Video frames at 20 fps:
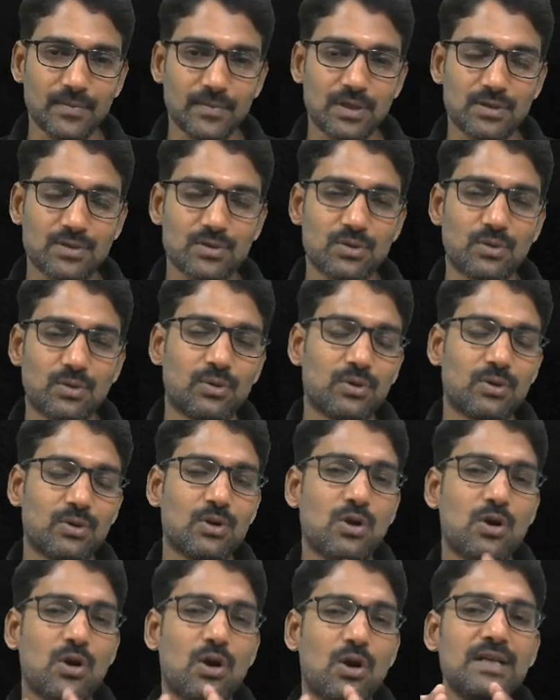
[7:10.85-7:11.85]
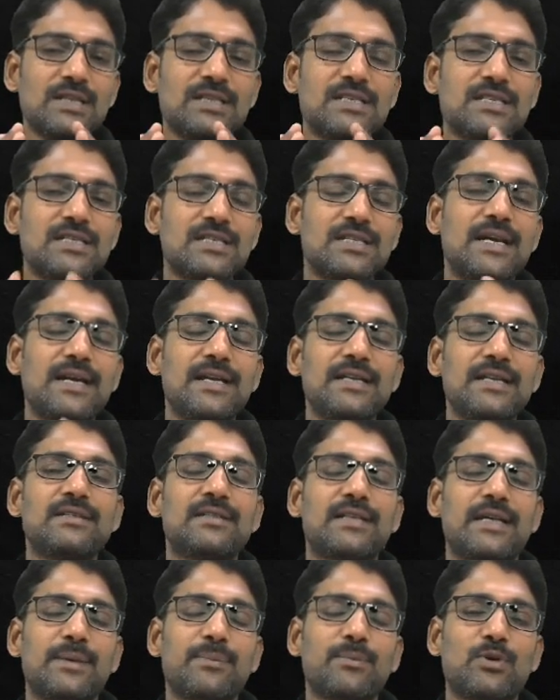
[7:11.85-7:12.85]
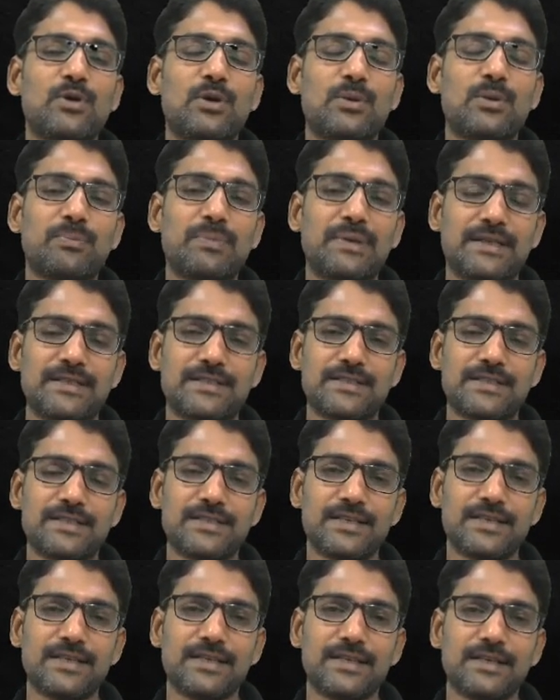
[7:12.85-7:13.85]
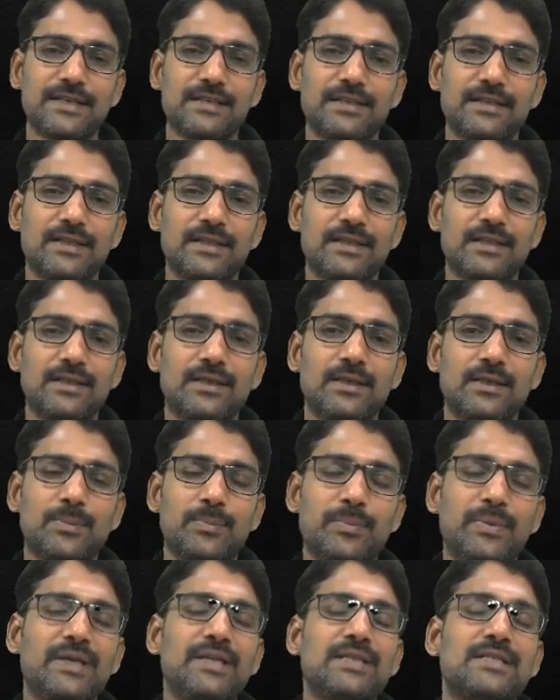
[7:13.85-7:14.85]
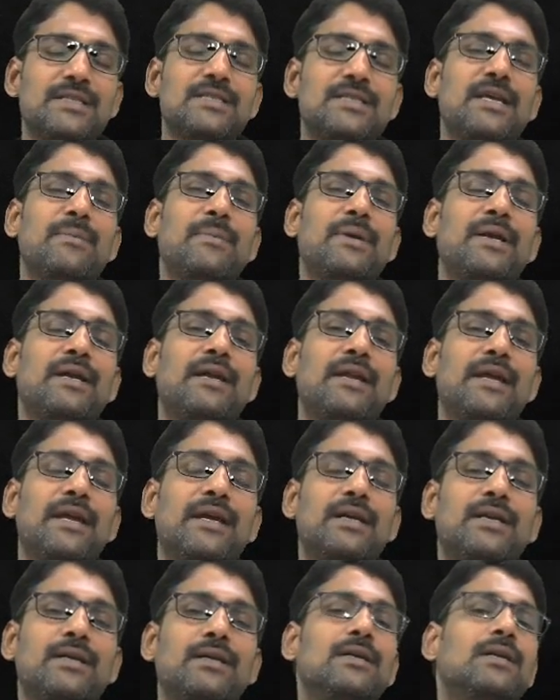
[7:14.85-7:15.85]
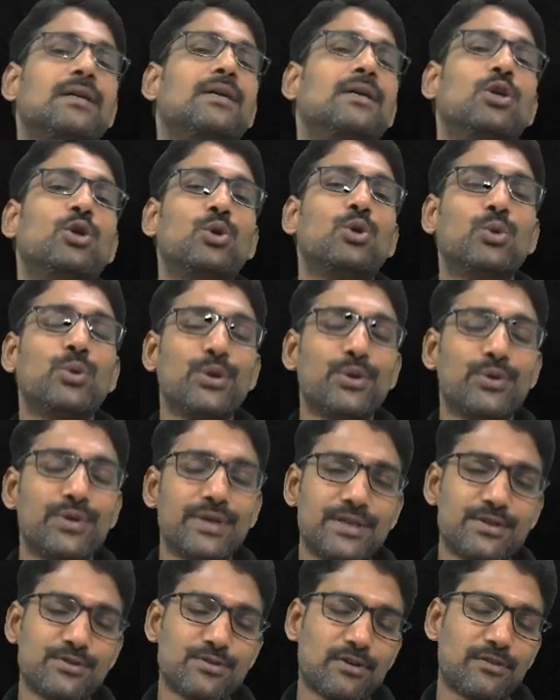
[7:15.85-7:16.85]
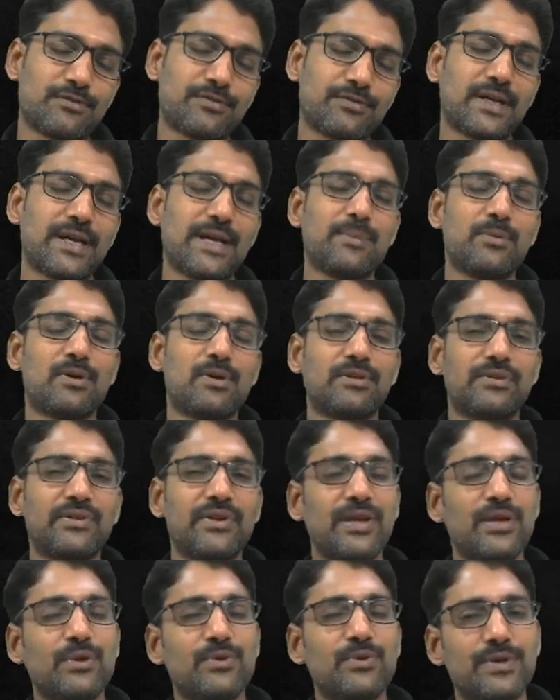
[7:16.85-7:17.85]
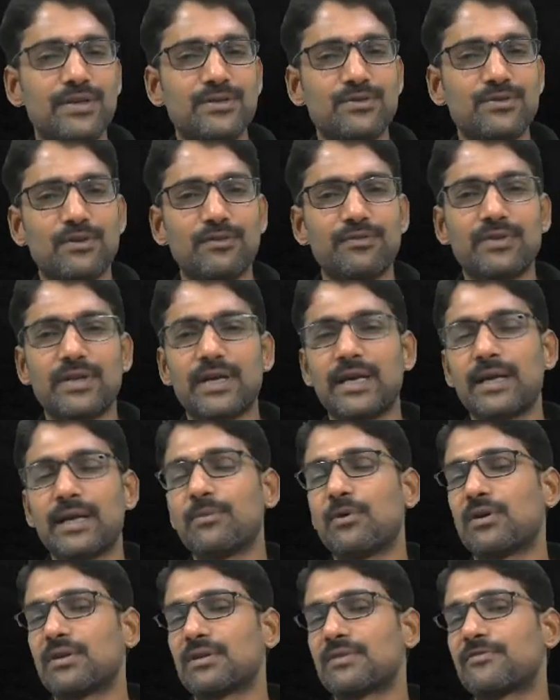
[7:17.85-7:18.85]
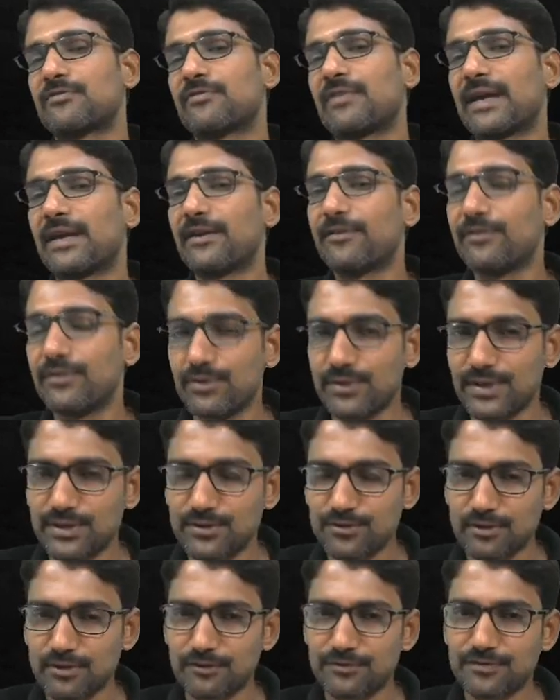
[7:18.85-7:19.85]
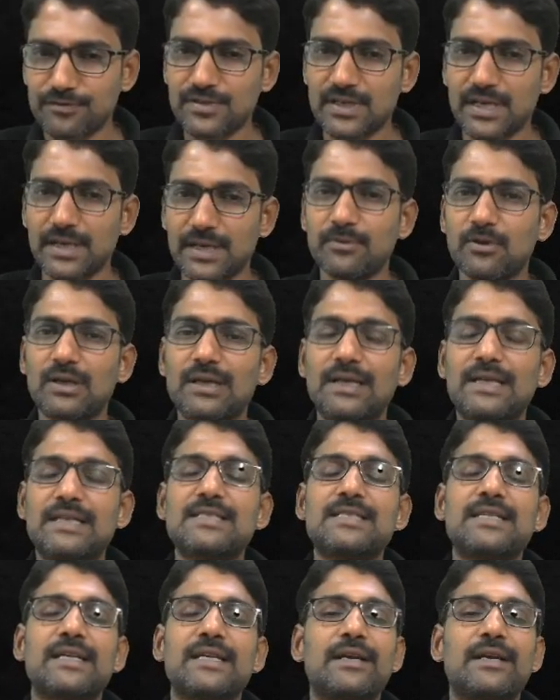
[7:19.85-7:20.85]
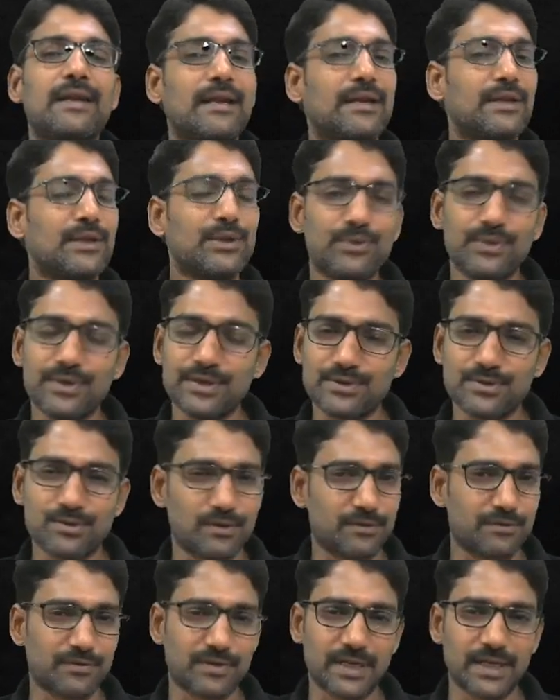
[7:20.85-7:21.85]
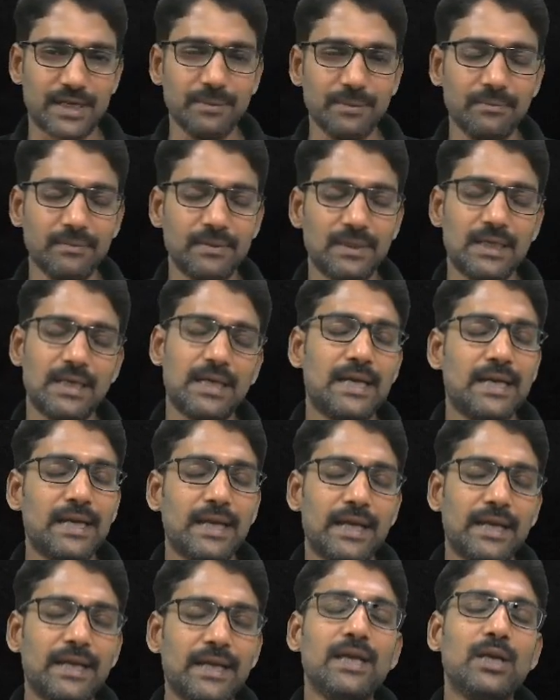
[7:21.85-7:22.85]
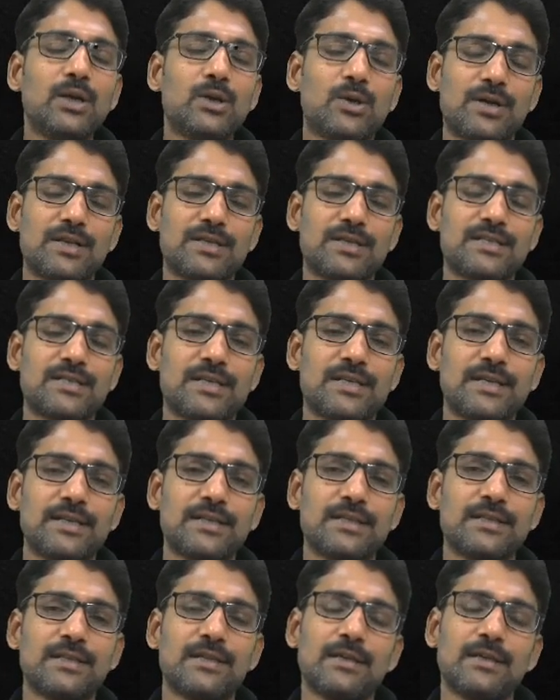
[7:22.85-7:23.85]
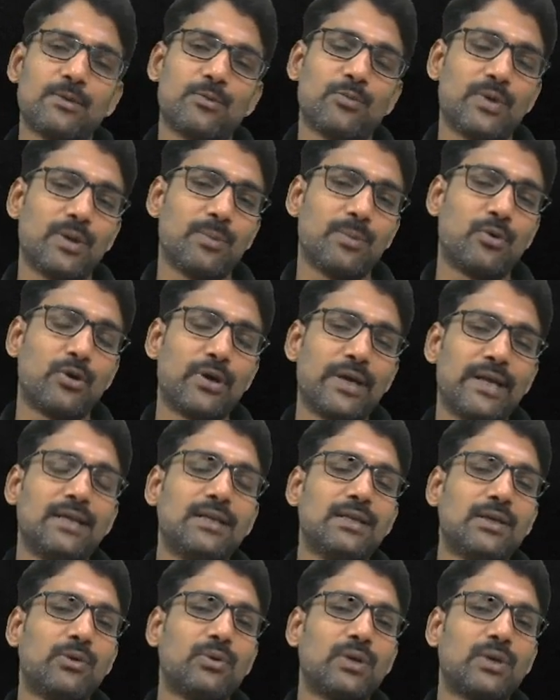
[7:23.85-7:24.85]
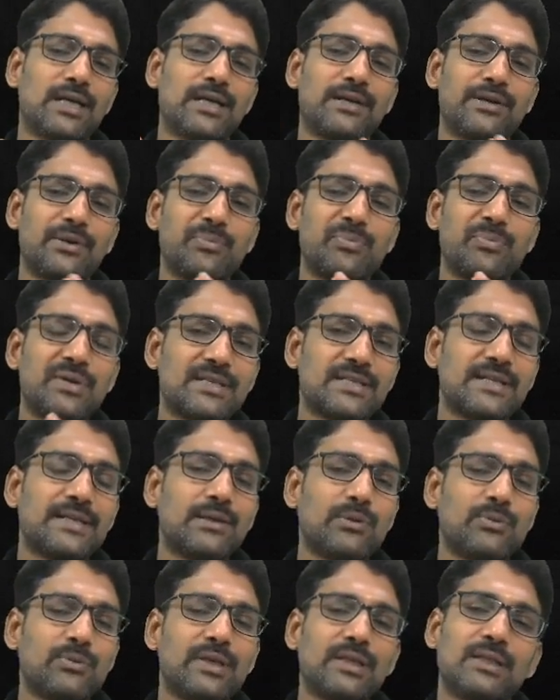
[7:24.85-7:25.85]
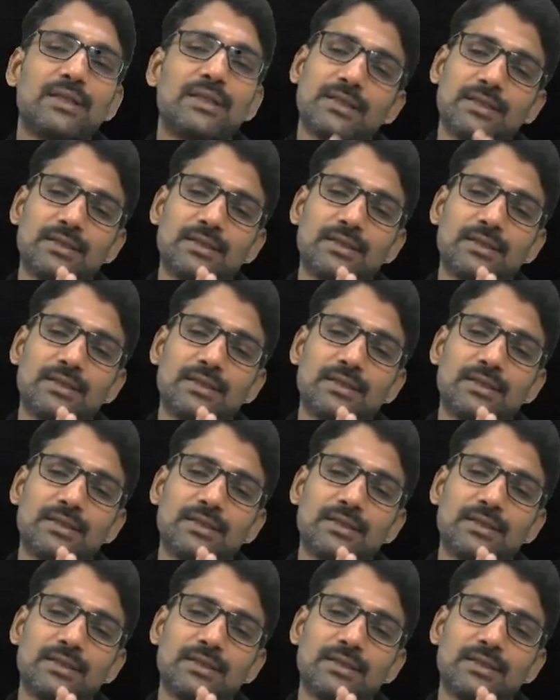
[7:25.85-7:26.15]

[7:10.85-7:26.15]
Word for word: So constant time complexity means they may take 2 units of time or 3 units of time or 5 units of time or let's say 10 units of time any constant we boil down and represent with